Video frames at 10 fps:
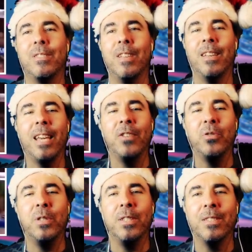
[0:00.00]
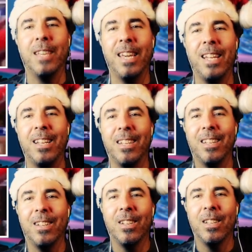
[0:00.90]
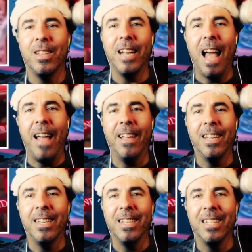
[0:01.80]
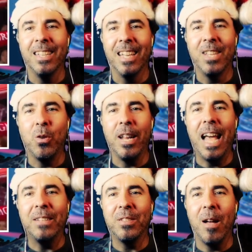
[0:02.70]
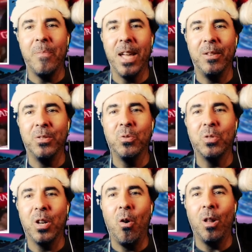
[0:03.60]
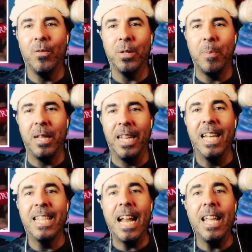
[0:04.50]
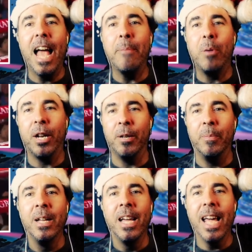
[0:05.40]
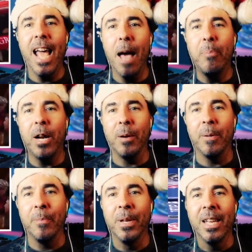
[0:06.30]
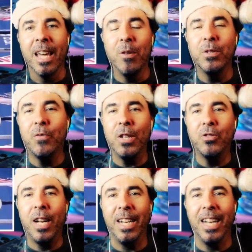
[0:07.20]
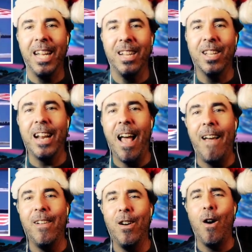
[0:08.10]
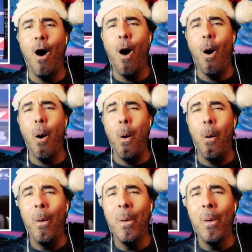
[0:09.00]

in case you didn't see it. Look at that. He thought he had something there. He's using all of his ability. Then he headbutted him. He headbutted him. He was frustrated. Look at that. Oh.